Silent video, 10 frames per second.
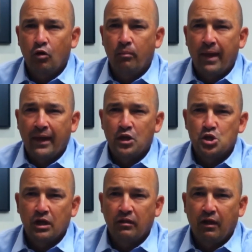
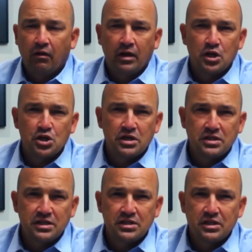managing the air
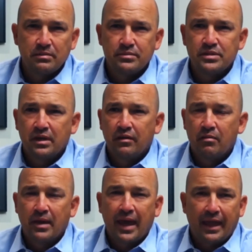conditioning systems,
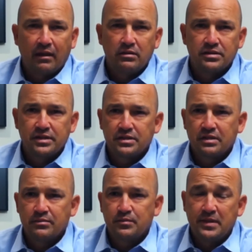the mechanical
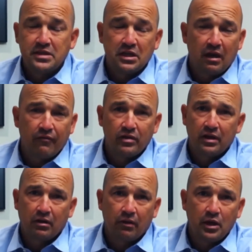systems. BC
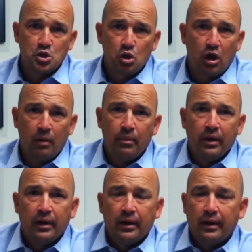Comfort did a great
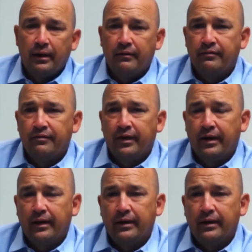job of